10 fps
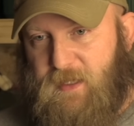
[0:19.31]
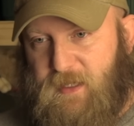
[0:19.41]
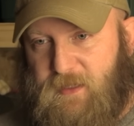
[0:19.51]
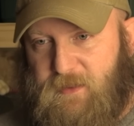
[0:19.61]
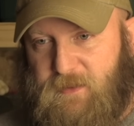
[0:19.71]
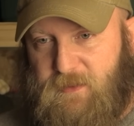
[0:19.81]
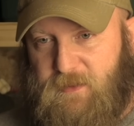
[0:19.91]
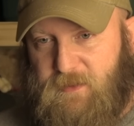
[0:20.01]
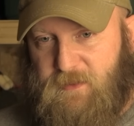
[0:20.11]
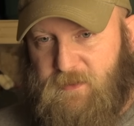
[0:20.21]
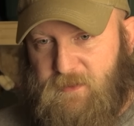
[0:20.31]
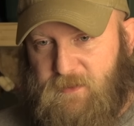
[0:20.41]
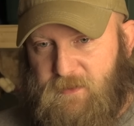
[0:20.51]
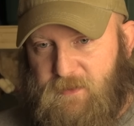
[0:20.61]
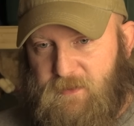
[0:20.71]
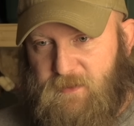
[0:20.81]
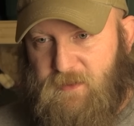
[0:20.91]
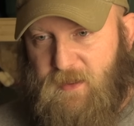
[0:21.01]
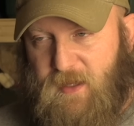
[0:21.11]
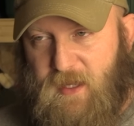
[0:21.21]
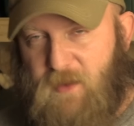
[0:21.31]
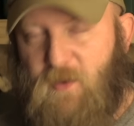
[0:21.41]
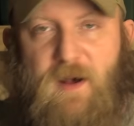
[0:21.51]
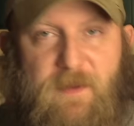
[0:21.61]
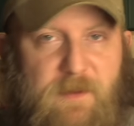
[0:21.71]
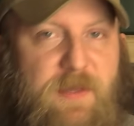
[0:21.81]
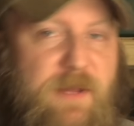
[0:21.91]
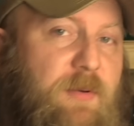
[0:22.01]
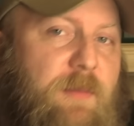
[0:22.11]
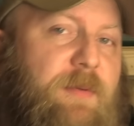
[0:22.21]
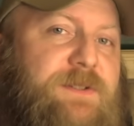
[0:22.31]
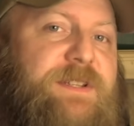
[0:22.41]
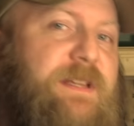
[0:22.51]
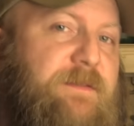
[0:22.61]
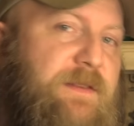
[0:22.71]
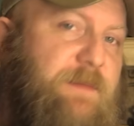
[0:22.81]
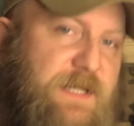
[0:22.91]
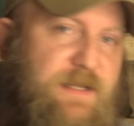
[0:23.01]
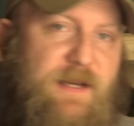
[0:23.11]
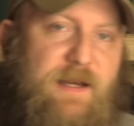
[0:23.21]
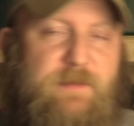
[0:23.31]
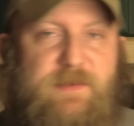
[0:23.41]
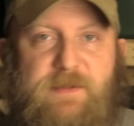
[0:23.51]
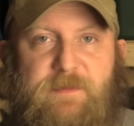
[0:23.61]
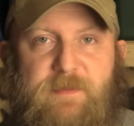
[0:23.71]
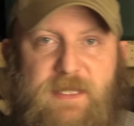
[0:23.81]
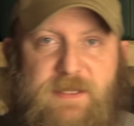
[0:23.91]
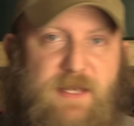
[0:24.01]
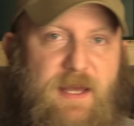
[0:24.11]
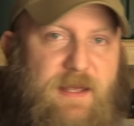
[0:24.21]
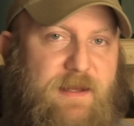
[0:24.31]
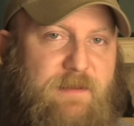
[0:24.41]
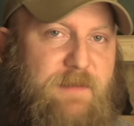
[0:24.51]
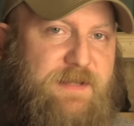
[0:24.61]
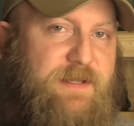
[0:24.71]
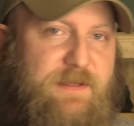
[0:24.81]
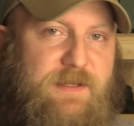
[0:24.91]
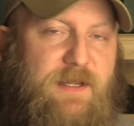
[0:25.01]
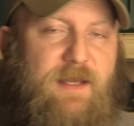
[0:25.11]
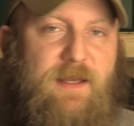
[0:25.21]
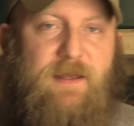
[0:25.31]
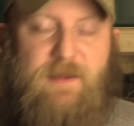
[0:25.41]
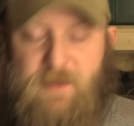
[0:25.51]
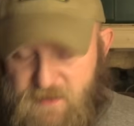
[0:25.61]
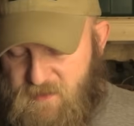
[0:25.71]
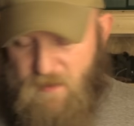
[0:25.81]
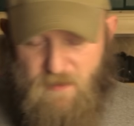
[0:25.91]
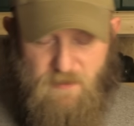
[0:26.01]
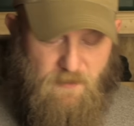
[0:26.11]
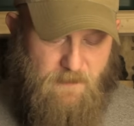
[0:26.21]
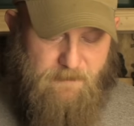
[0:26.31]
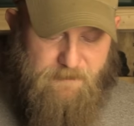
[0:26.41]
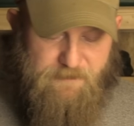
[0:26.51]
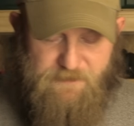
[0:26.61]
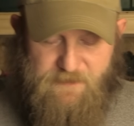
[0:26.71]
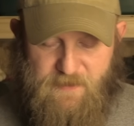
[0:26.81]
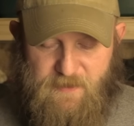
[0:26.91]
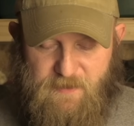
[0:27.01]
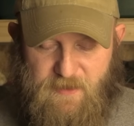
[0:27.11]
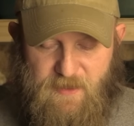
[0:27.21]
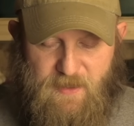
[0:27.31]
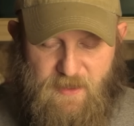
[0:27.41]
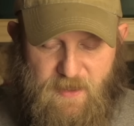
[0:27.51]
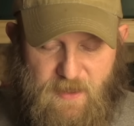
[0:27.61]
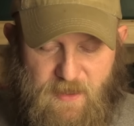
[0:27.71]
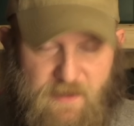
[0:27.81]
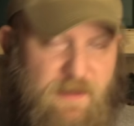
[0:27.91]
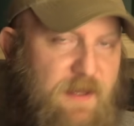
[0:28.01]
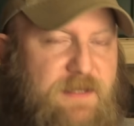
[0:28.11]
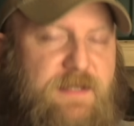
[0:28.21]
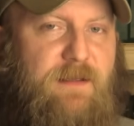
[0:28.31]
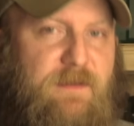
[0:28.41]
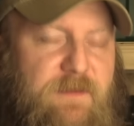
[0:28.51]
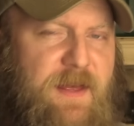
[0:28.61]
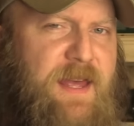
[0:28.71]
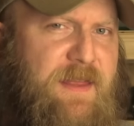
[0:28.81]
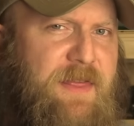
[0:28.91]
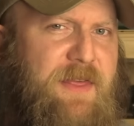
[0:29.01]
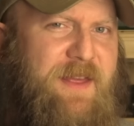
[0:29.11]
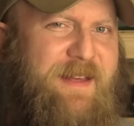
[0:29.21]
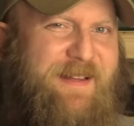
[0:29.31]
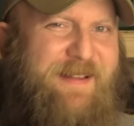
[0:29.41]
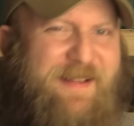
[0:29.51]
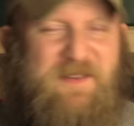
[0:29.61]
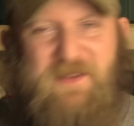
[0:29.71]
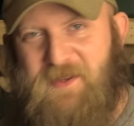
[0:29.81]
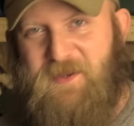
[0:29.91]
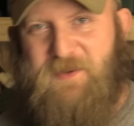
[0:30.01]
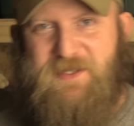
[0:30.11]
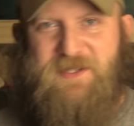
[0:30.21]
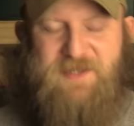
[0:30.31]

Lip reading: and how other people perceive them at times. Because I got a message. It's long, and I think it's in good faith. Which